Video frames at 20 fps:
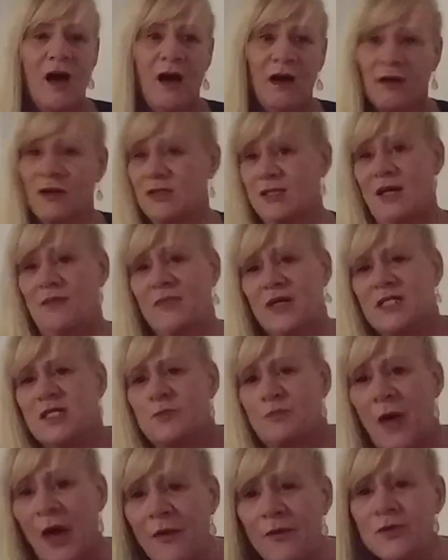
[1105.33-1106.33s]
Because I'm
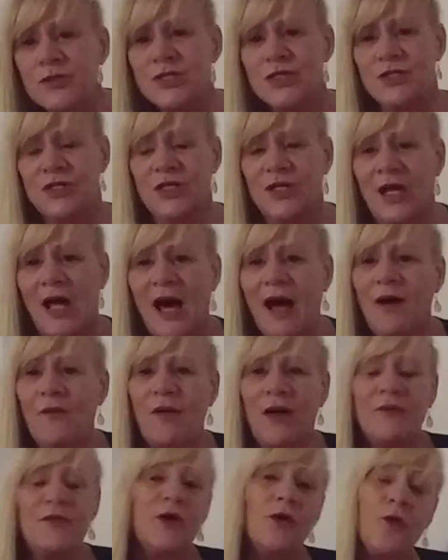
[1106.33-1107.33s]
exposing you now.
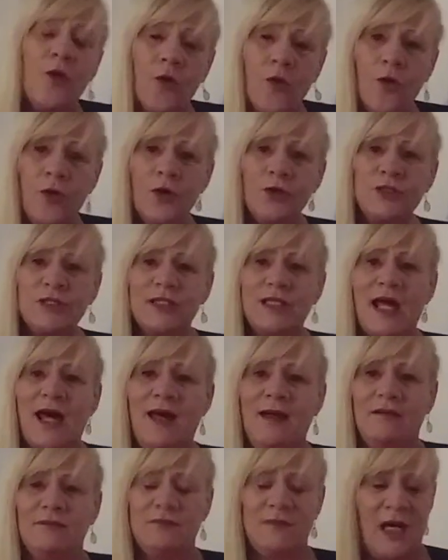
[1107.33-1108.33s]
I recorded
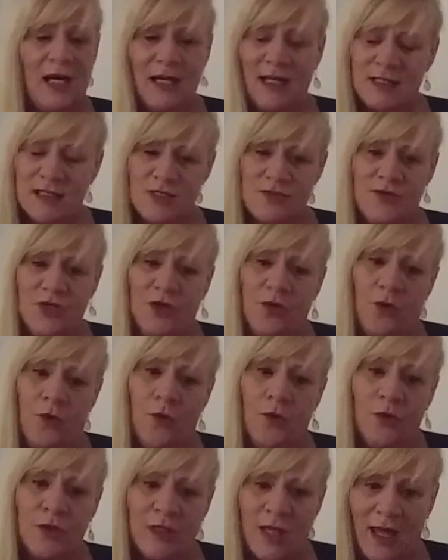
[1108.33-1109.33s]
her. I had to
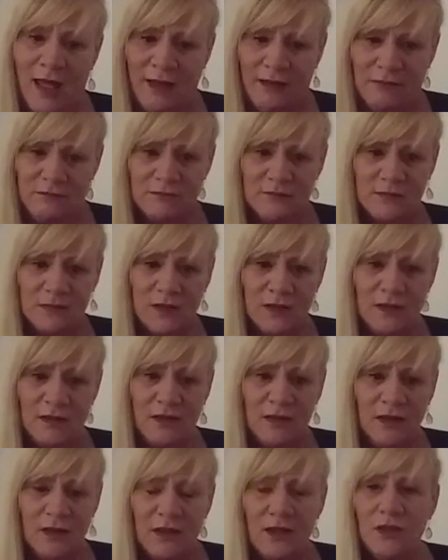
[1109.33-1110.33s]
record her.
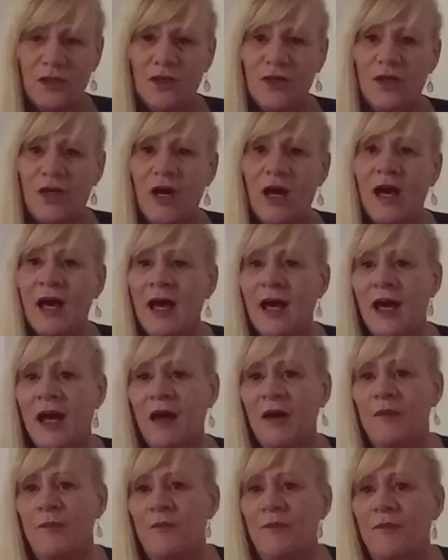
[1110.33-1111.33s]

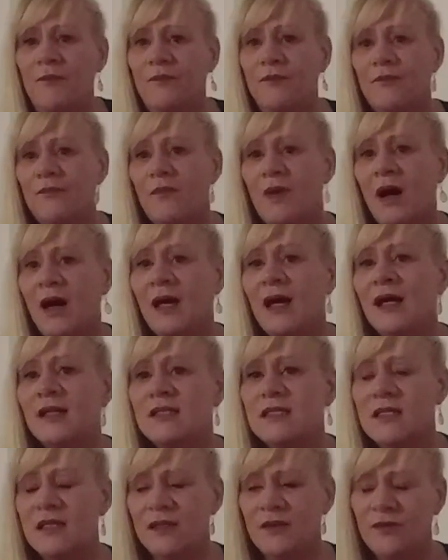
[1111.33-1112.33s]
The
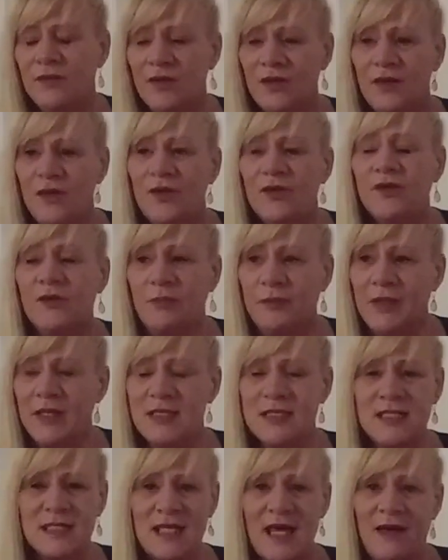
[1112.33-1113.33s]

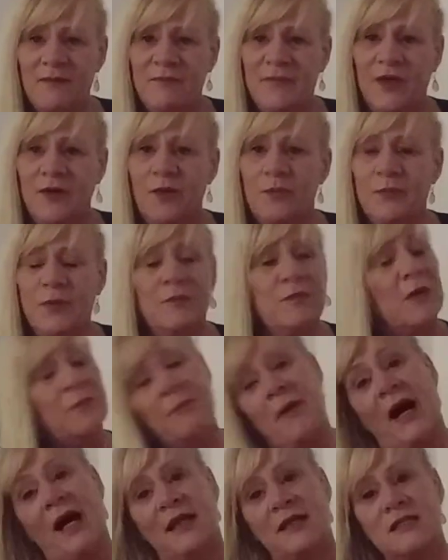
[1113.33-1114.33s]
police set me up and my
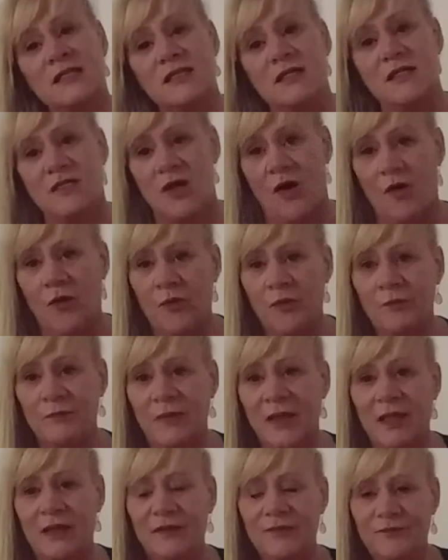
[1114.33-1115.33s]
barrister told
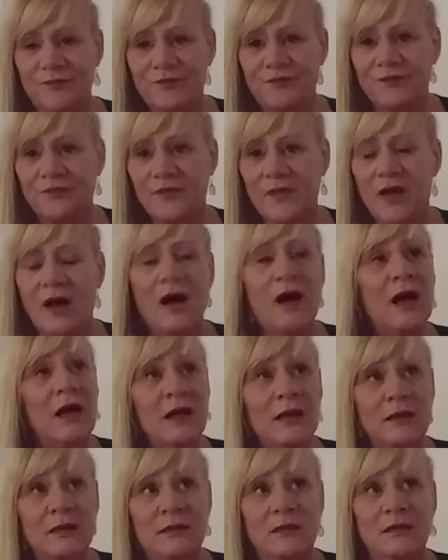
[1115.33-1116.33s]
me.
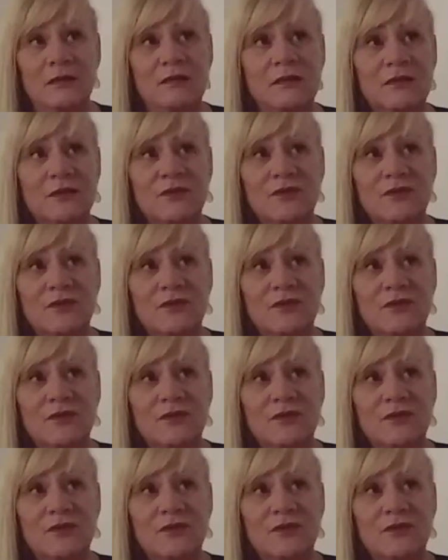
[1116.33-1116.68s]
And